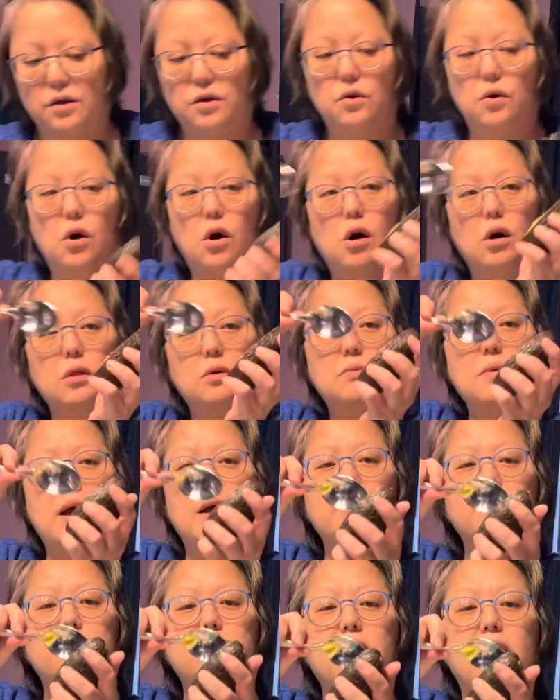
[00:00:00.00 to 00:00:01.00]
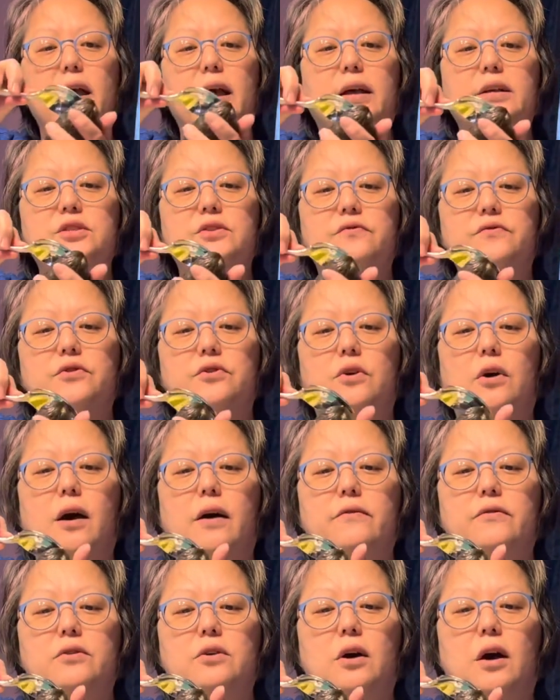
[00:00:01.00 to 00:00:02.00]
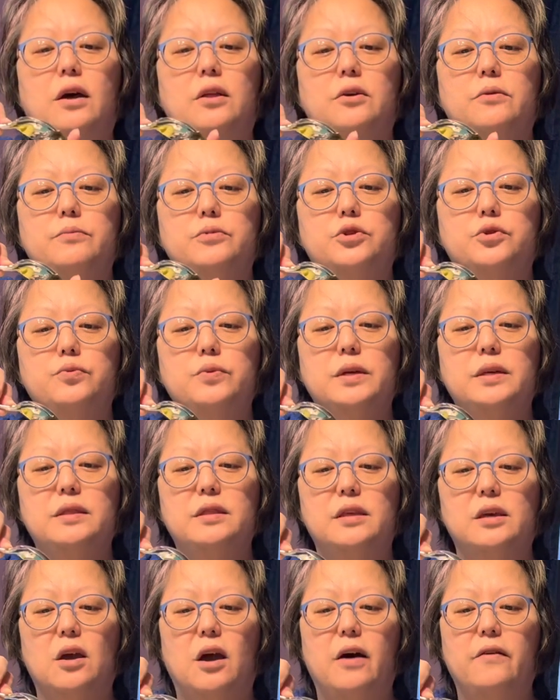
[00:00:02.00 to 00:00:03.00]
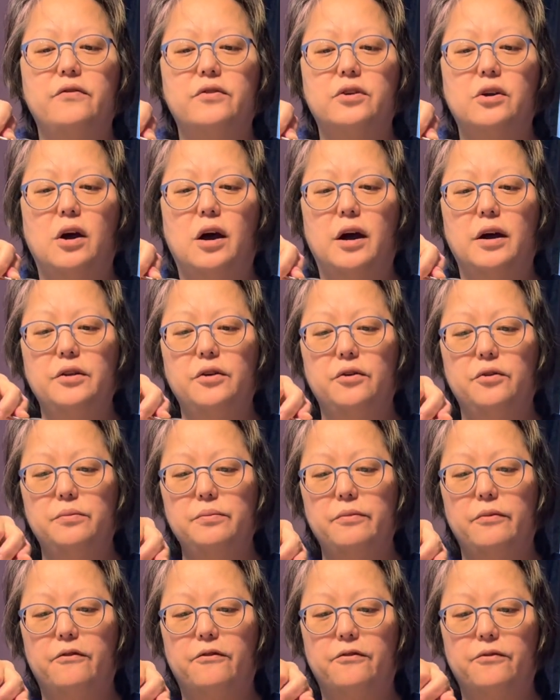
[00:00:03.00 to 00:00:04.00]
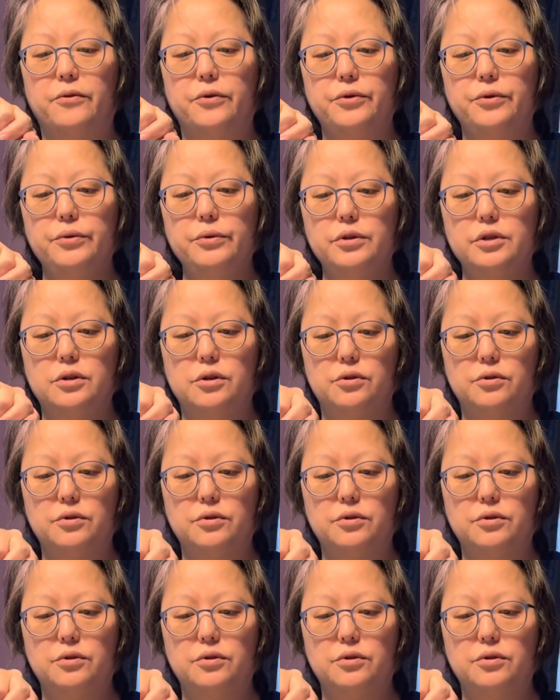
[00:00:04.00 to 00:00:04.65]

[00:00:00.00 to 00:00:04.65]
go all around your edge of your avocado between the avocado fruit